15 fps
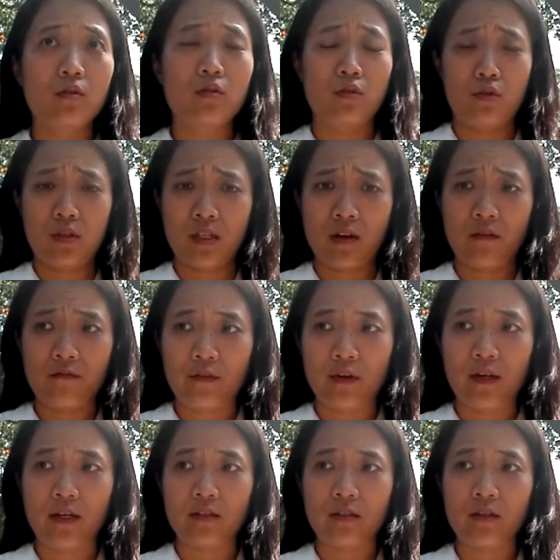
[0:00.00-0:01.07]
to self
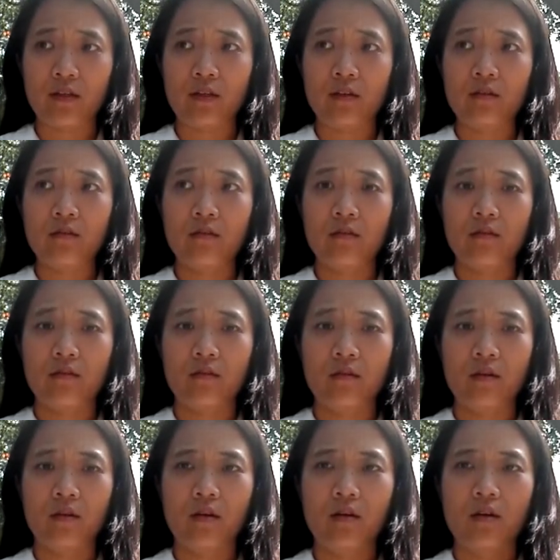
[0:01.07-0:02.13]
realization,
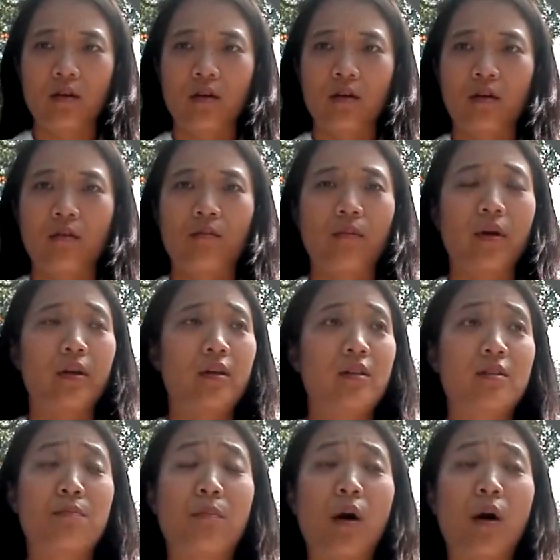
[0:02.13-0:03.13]
but it's